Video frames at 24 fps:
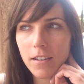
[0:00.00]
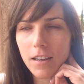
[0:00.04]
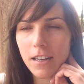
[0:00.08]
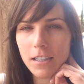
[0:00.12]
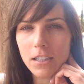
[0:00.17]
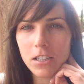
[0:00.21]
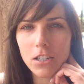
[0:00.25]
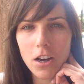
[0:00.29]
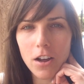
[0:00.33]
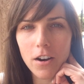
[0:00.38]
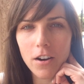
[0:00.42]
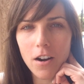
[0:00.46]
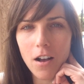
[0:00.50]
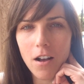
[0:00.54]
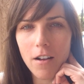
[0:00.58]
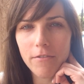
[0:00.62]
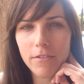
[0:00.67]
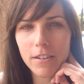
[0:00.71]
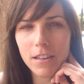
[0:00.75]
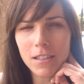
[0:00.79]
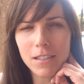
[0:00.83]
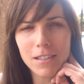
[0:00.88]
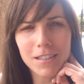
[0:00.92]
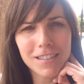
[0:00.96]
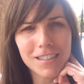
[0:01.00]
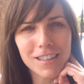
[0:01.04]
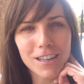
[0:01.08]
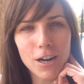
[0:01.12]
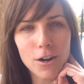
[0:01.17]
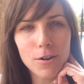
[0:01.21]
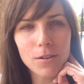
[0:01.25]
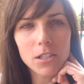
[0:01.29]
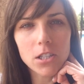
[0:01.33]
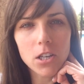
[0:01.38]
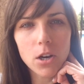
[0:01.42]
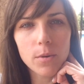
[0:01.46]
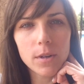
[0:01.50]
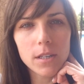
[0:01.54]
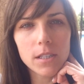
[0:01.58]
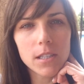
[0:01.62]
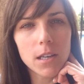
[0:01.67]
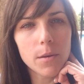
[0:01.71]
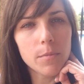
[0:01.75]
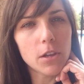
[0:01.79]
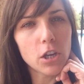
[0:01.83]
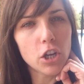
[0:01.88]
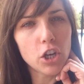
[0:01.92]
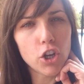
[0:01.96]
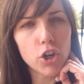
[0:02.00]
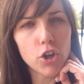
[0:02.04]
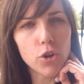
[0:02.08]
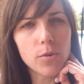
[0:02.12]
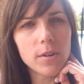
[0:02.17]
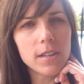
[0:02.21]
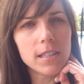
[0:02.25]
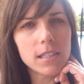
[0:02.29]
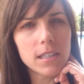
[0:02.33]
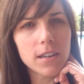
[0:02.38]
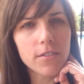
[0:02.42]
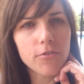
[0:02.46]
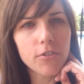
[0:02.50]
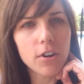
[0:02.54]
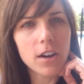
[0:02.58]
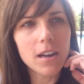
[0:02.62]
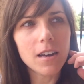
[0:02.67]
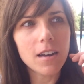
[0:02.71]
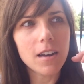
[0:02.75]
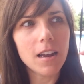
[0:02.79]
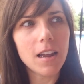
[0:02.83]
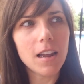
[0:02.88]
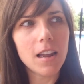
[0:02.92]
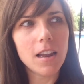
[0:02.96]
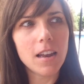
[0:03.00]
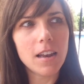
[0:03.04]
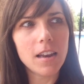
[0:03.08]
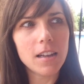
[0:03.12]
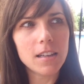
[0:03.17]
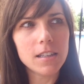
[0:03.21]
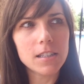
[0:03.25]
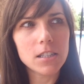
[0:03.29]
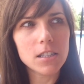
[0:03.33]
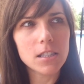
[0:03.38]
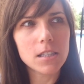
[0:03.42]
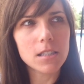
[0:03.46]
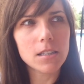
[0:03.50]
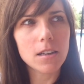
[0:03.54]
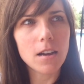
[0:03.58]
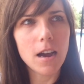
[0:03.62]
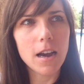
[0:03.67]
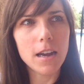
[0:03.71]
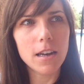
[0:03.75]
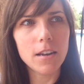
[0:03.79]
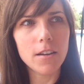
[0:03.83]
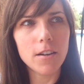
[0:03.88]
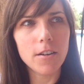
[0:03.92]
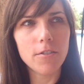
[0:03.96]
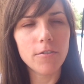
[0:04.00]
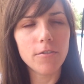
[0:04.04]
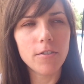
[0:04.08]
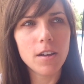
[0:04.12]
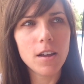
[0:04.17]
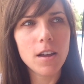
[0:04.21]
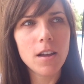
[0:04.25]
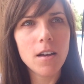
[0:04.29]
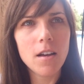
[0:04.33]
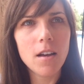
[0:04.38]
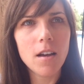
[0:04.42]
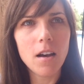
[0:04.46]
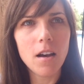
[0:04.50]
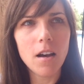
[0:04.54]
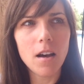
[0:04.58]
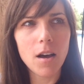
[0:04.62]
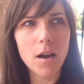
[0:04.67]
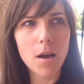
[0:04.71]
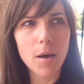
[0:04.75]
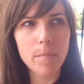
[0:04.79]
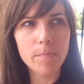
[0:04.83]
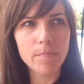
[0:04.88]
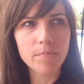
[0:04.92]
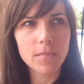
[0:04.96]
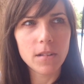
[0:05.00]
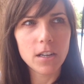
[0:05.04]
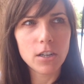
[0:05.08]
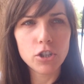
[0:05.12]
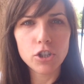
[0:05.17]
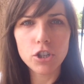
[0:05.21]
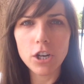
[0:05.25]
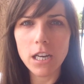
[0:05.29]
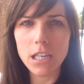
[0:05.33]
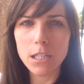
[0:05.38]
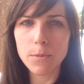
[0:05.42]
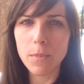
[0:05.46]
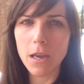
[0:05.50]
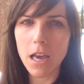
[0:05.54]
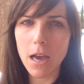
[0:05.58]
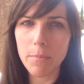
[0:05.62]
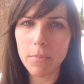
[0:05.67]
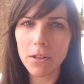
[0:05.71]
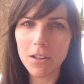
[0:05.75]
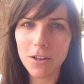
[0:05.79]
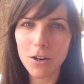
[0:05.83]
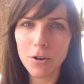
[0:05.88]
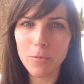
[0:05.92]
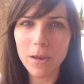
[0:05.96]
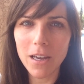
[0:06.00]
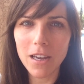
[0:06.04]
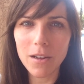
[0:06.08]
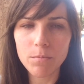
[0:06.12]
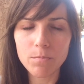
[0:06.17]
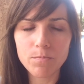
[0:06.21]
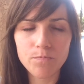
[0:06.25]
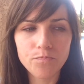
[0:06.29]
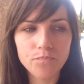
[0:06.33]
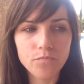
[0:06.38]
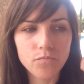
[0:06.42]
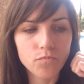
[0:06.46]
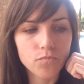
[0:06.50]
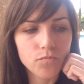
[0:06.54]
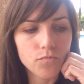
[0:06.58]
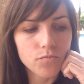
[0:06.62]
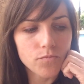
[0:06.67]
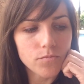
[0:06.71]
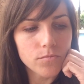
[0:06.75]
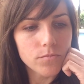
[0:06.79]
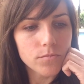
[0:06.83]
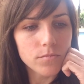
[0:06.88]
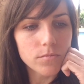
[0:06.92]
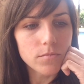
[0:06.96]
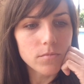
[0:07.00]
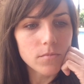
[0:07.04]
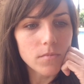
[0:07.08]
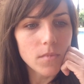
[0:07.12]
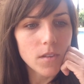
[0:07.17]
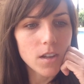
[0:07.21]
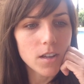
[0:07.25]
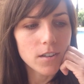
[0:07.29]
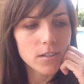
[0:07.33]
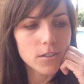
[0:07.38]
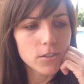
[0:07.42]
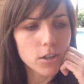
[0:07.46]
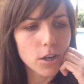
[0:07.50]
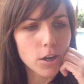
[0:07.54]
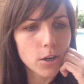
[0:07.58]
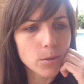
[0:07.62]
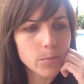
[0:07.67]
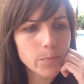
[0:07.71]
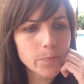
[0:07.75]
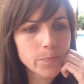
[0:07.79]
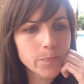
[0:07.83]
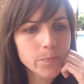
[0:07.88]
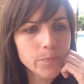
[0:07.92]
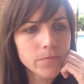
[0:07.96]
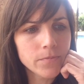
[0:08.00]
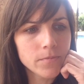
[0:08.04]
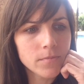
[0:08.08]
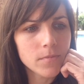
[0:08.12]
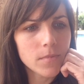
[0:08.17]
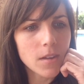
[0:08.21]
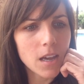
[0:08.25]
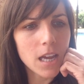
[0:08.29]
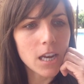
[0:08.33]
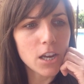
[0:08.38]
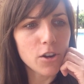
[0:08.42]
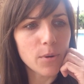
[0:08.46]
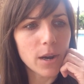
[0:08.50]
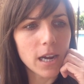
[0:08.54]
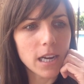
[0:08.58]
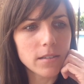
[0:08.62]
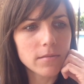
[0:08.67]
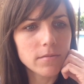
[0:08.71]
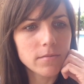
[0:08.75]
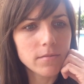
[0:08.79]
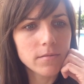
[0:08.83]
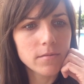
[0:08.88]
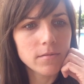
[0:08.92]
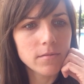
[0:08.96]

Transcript: it's not an office. It's always something new and different, and it's kind of shakes me up a little bit. So, anyway,